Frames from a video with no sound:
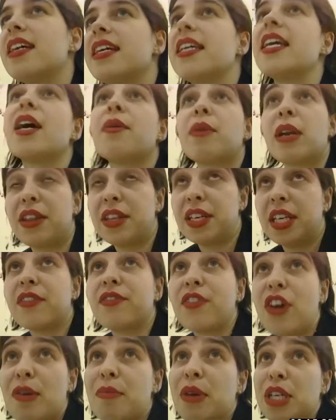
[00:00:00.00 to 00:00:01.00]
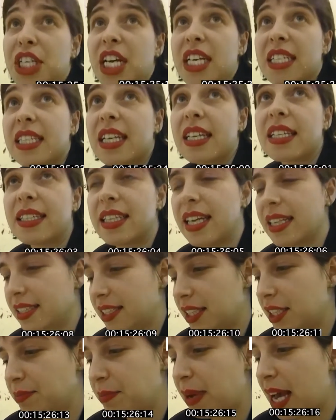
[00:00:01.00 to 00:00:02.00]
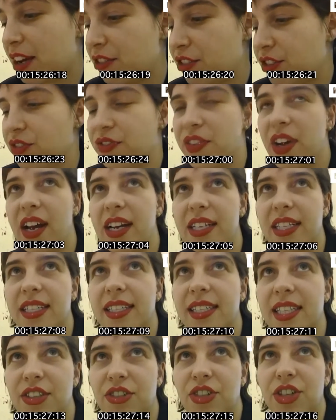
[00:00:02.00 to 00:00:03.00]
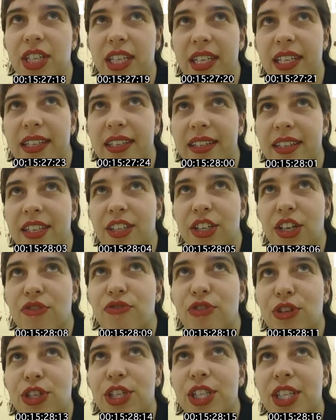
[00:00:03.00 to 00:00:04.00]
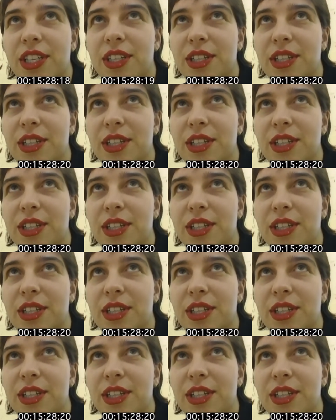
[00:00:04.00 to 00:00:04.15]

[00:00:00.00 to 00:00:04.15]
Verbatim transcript: Yeah, well, I think it very much has that sense. It's petrified. It's literally, you know, rooted to